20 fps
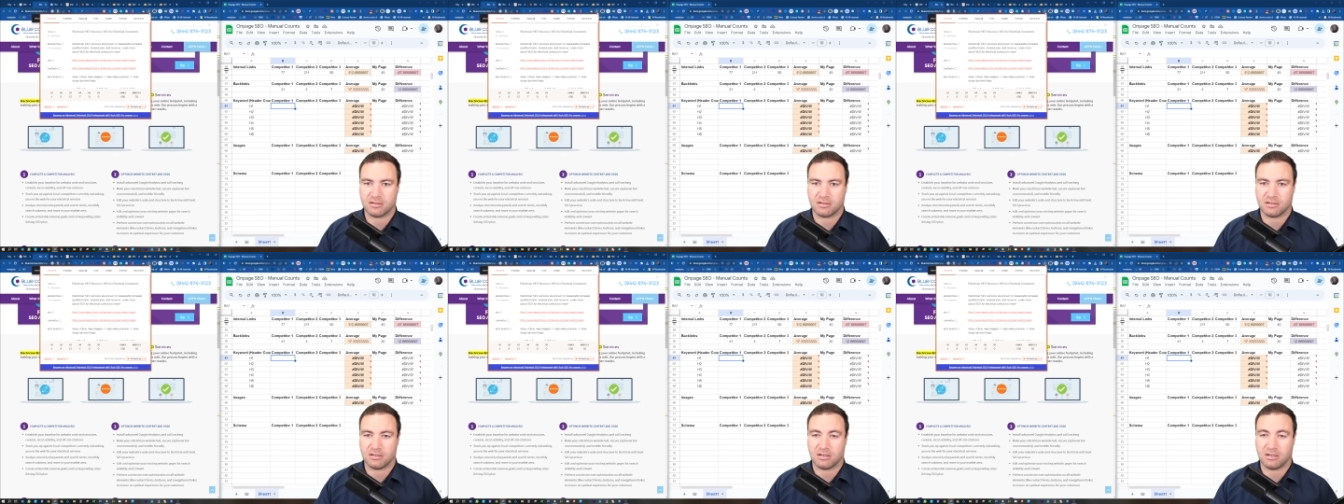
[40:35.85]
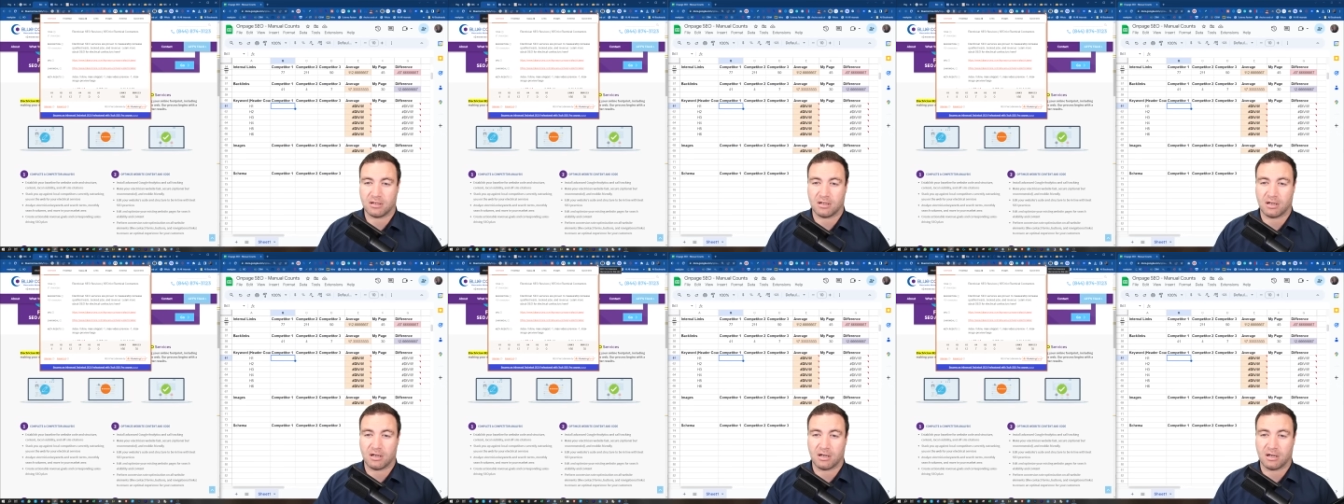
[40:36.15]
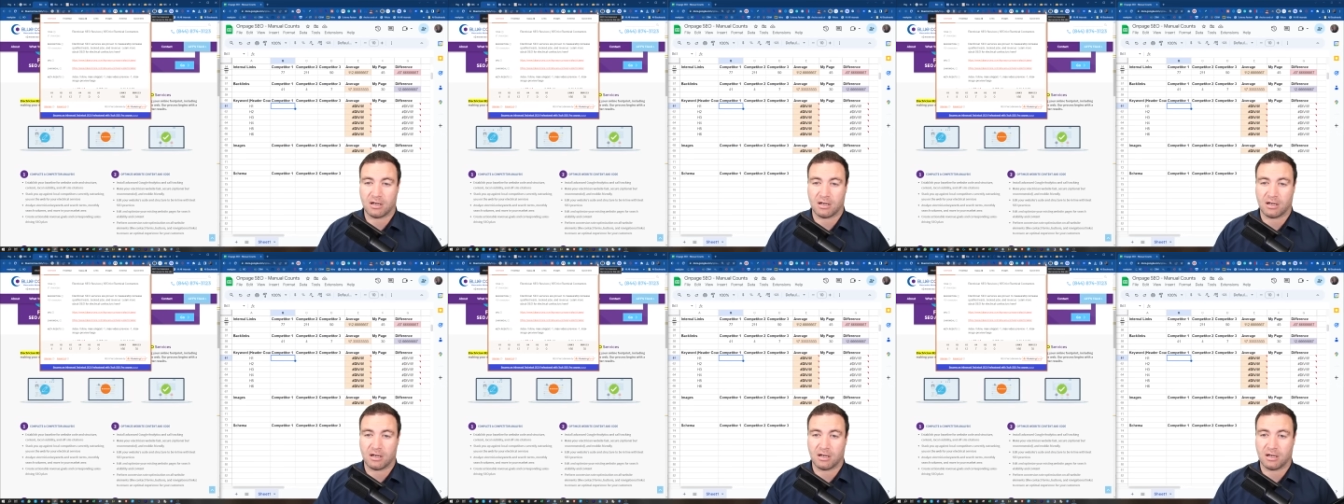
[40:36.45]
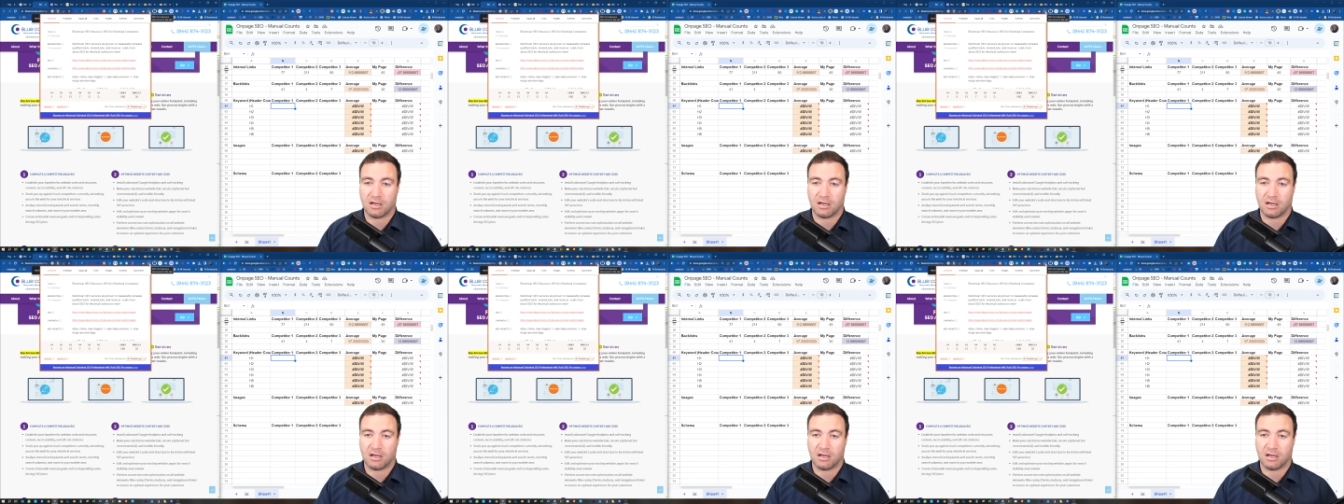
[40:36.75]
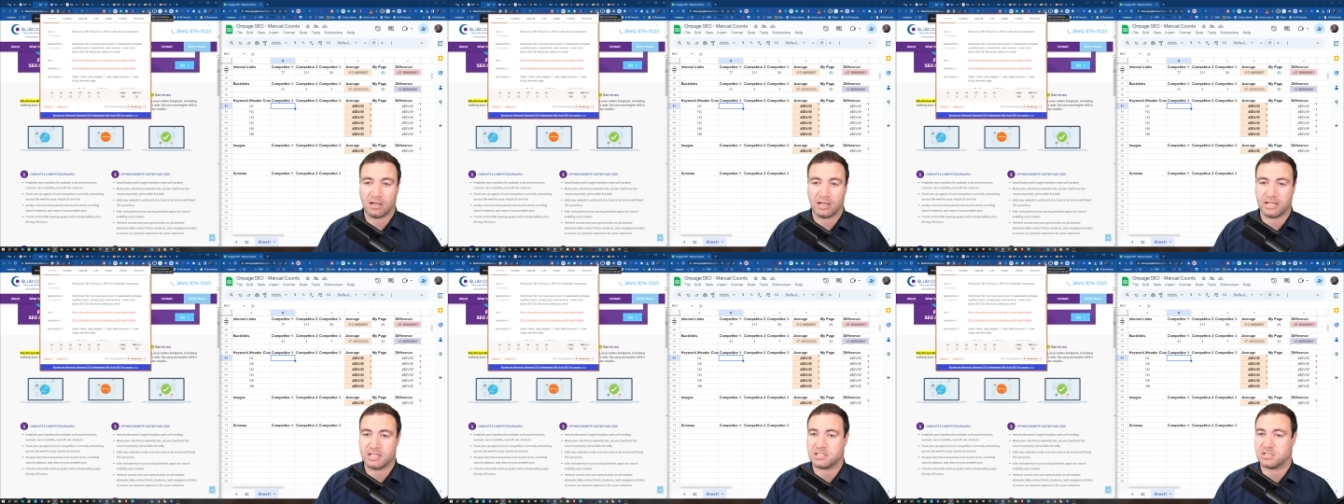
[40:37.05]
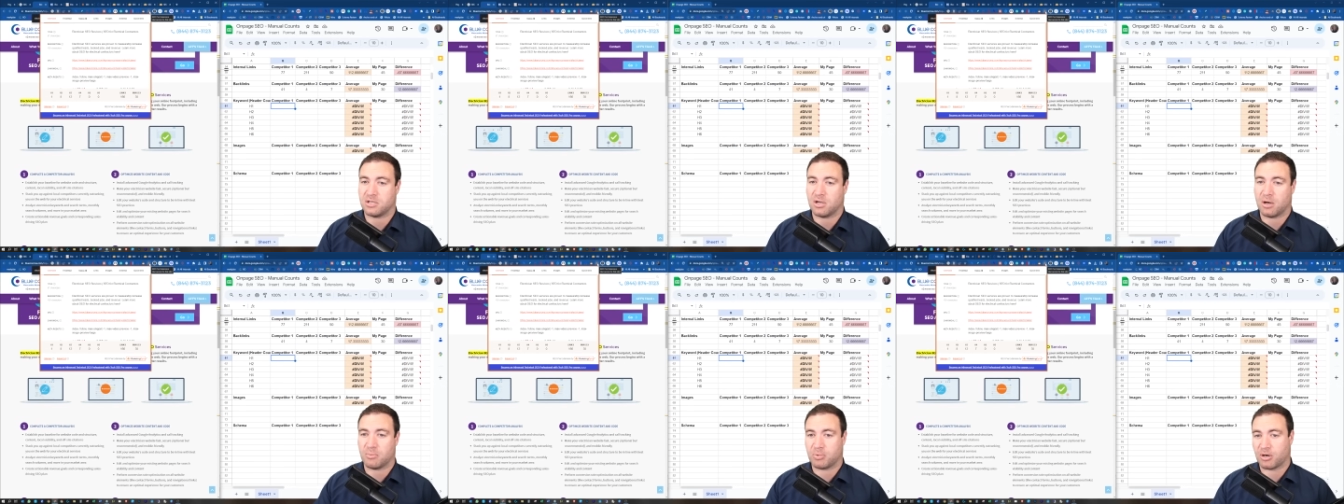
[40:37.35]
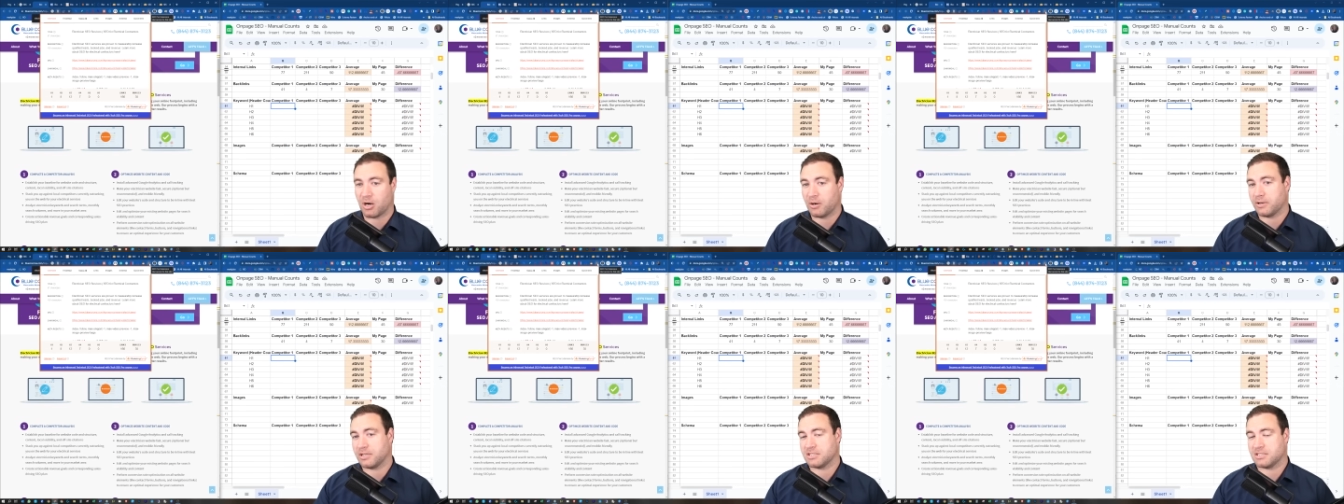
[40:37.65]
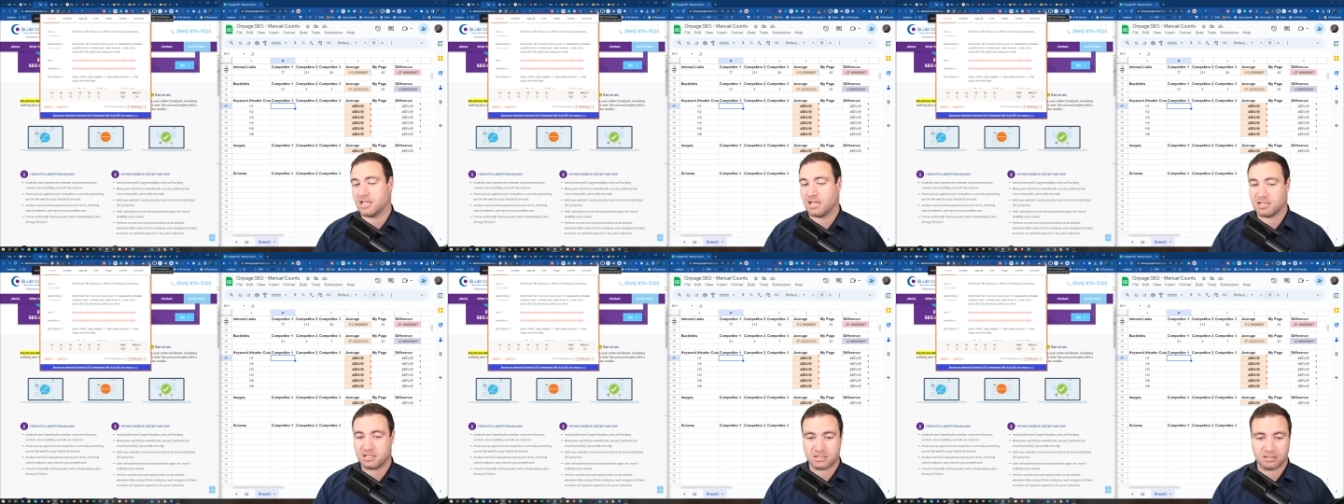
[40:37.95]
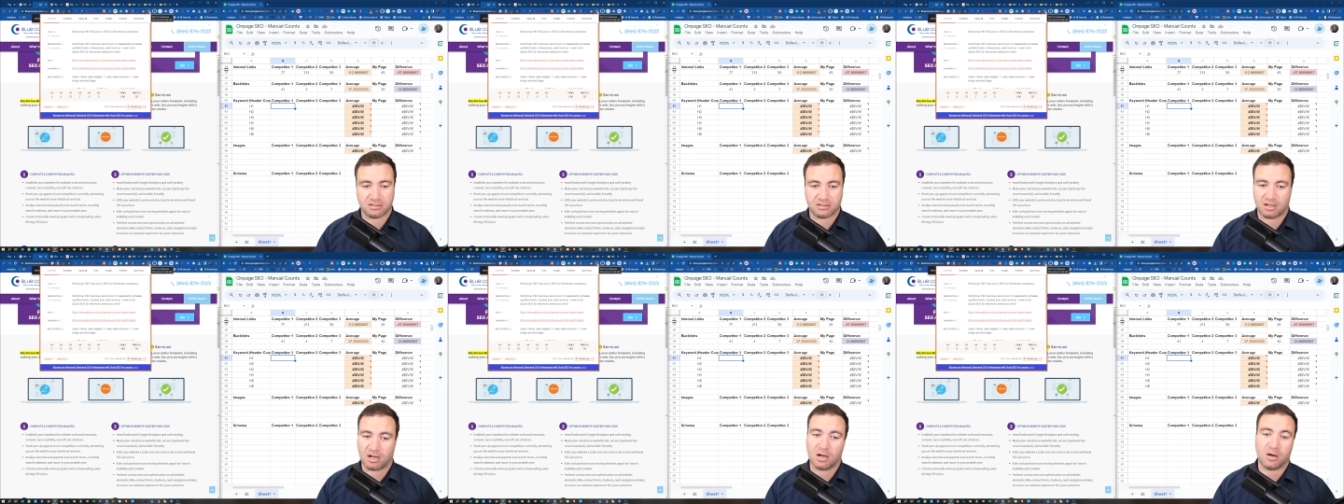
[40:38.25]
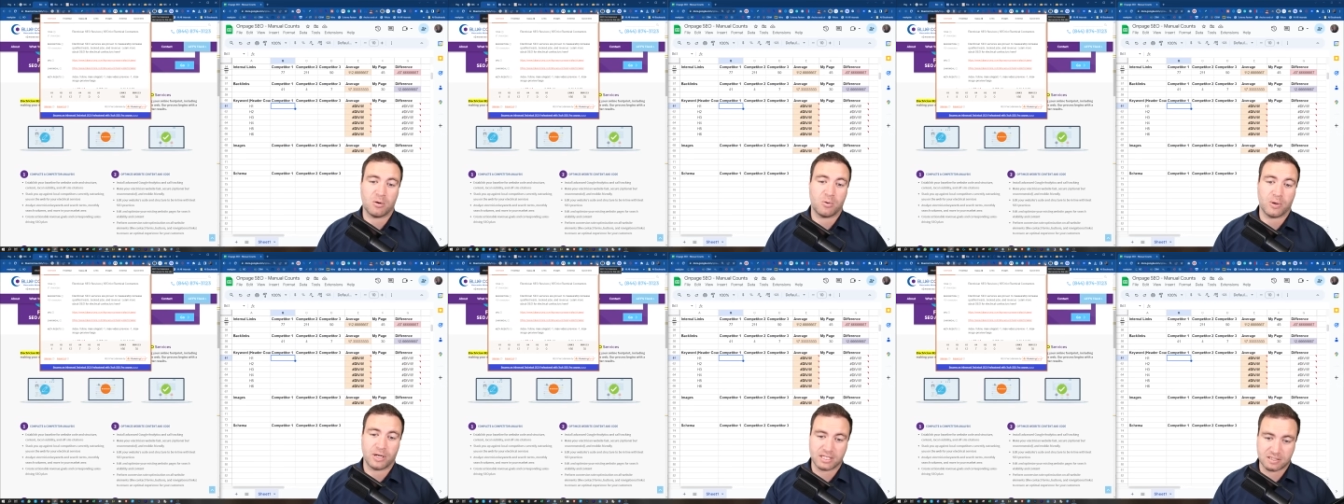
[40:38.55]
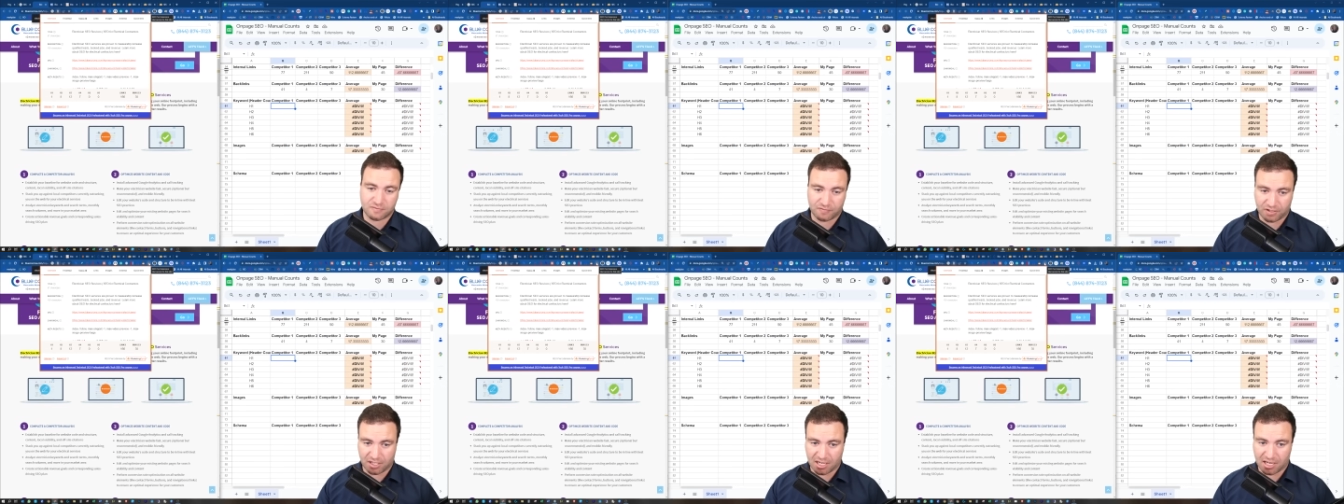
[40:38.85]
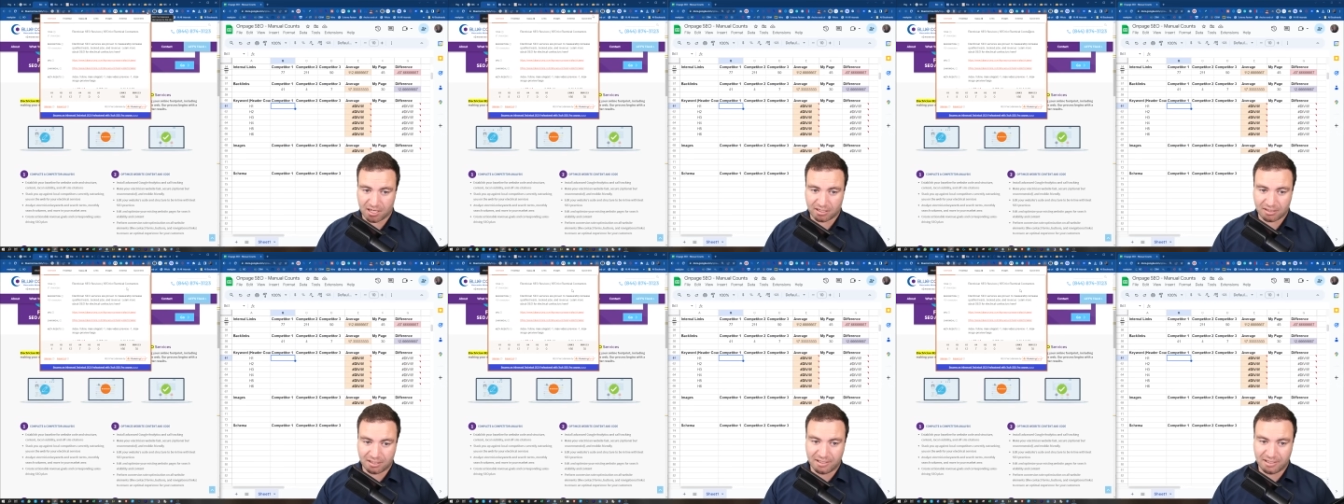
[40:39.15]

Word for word: Uh, SEO Pro extension. I always forget,